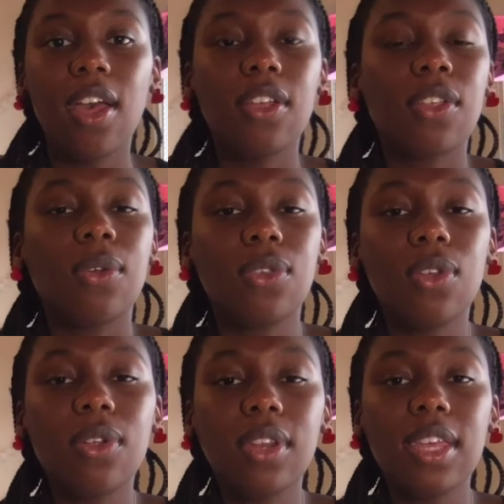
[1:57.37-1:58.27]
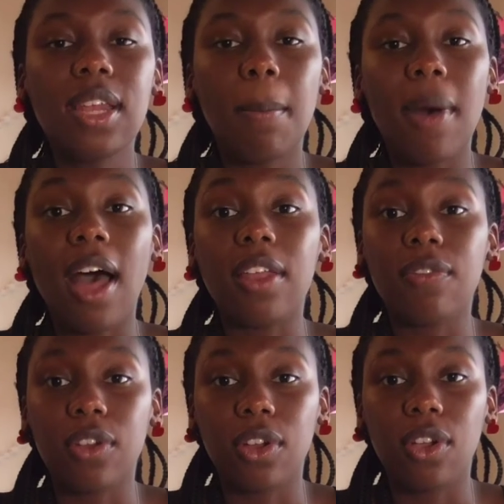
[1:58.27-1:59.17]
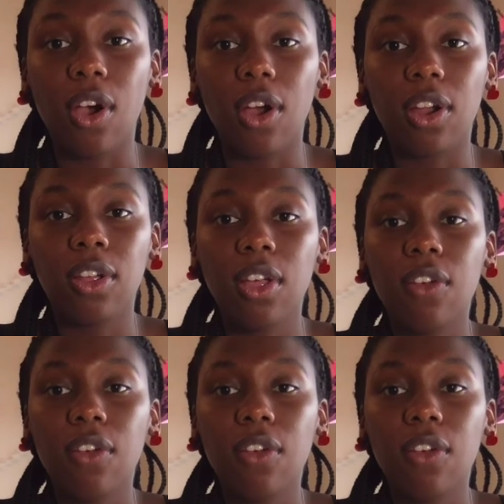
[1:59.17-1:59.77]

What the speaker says: So you'll need a body for your car.